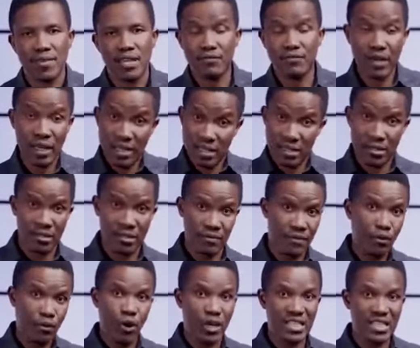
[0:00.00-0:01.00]

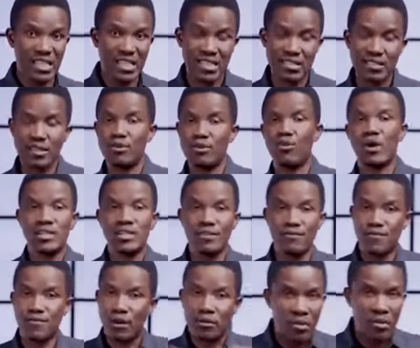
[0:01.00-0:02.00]
If you're watching this and you're
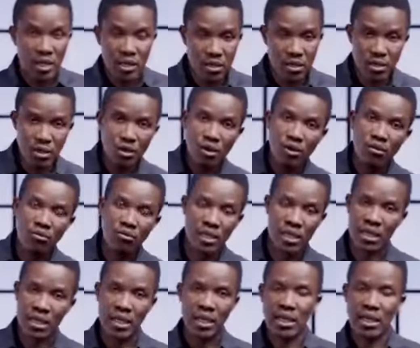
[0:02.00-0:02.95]
watching from, you know,